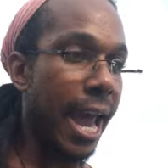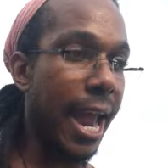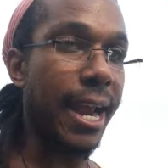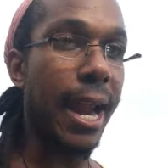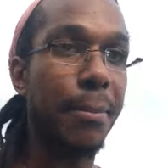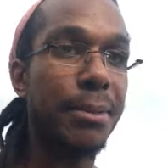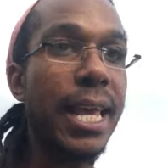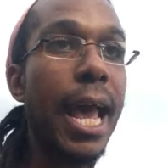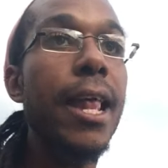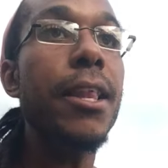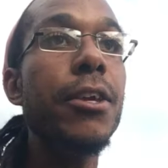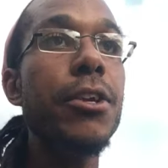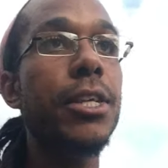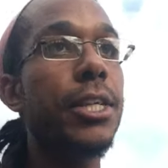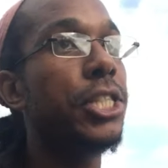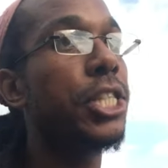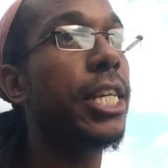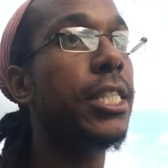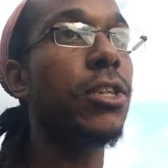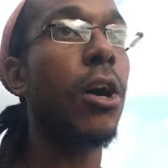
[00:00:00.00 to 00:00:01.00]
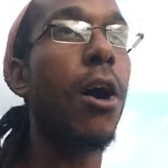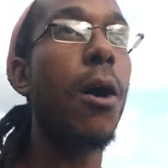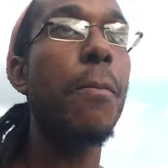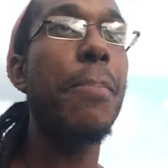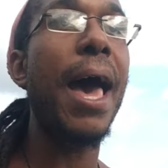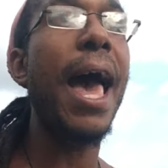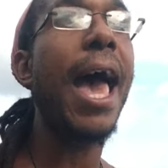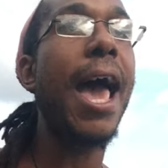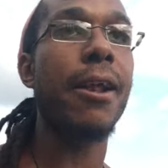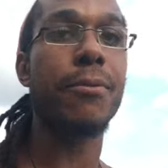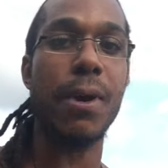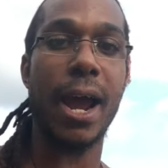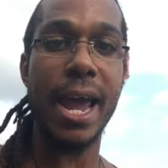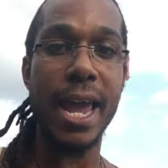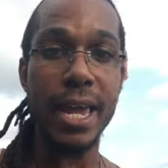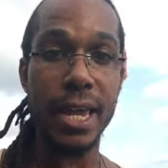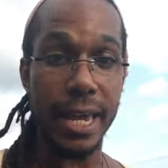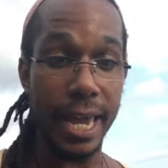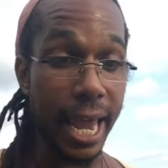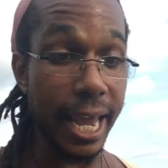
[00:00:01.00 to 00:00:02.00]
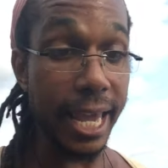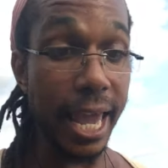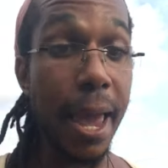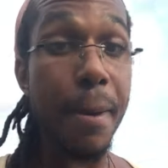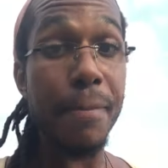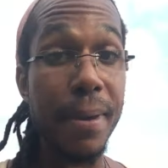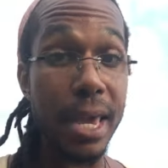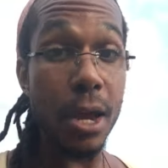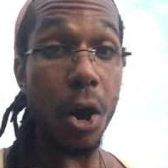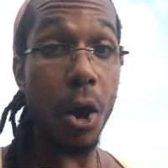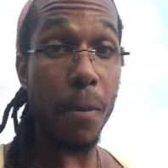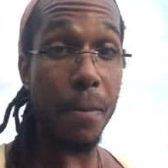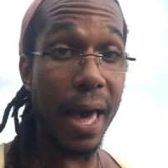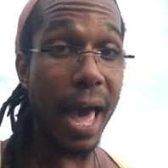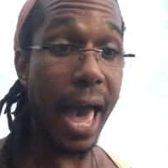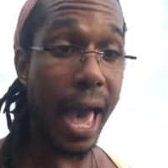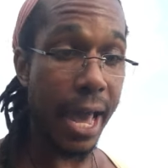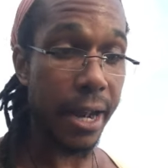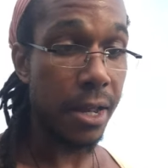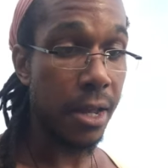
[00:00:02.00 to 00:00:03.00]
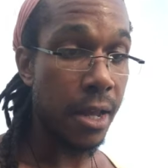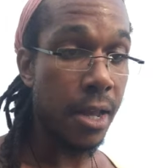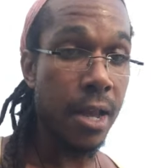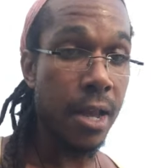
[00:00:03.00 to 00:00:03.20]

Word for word: And I'm telling you, this shit's all bad, right? It can be all bad.